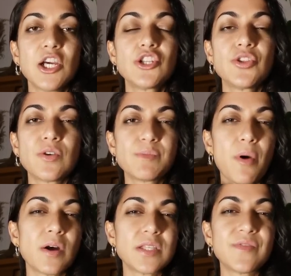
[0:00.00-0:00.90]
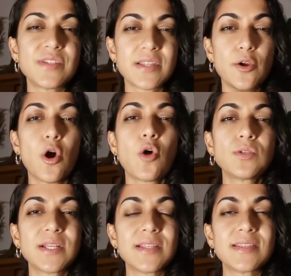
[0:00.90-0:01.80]
to those parts of us that are
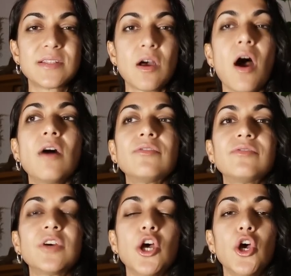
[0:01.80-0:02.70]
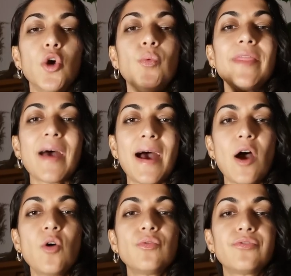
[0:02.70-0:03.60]
holding the stuff
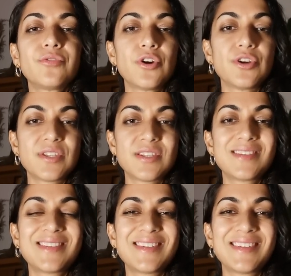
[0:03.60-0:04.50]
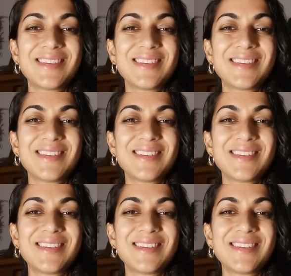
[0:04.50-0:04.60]
without first